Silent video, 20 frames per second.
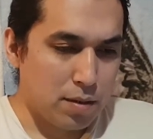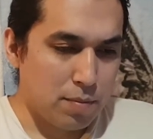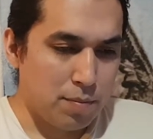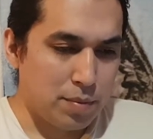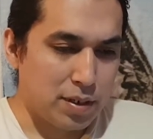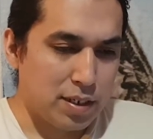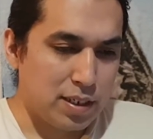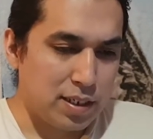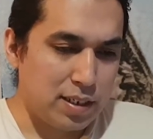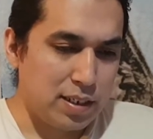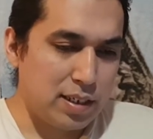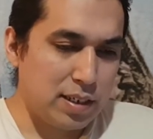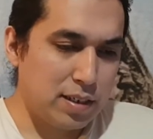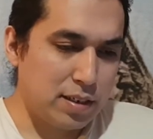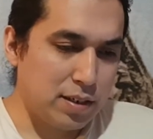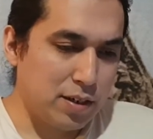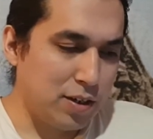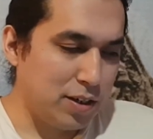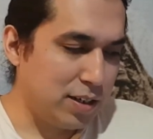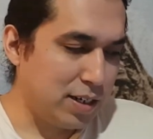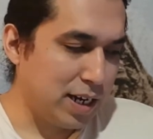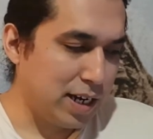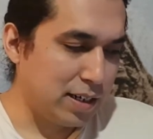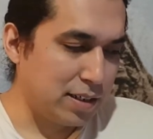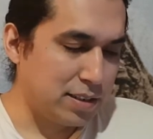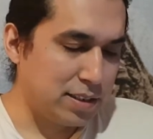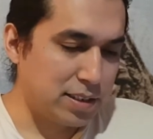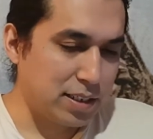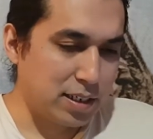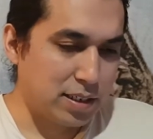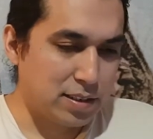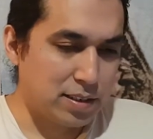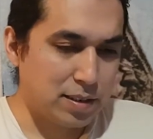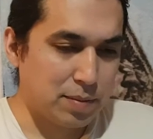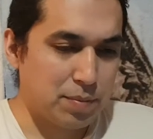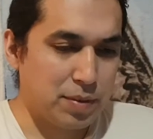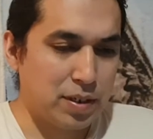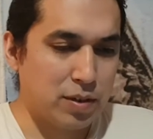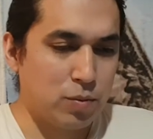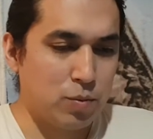But he did kind of say
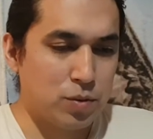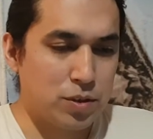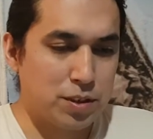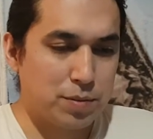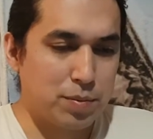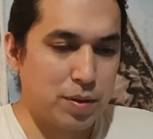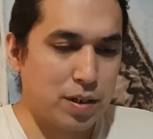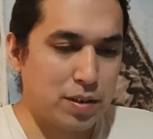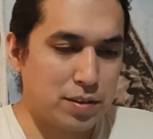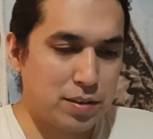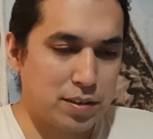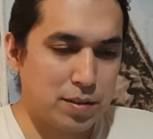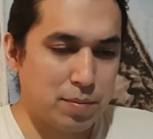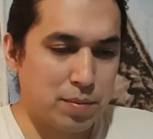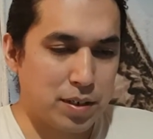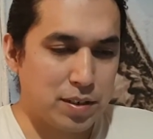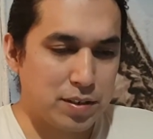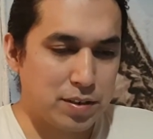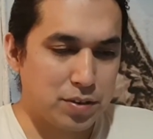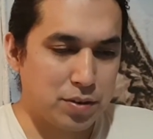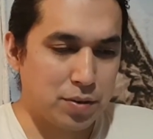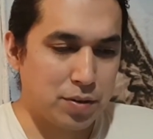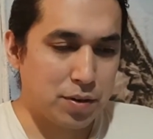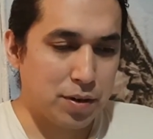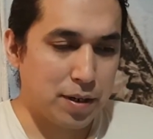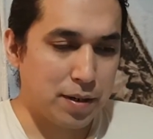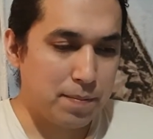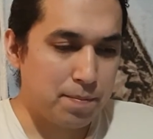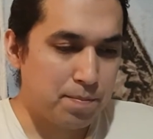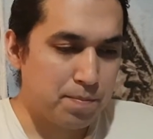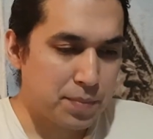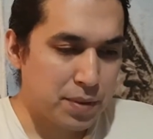something in response to my story.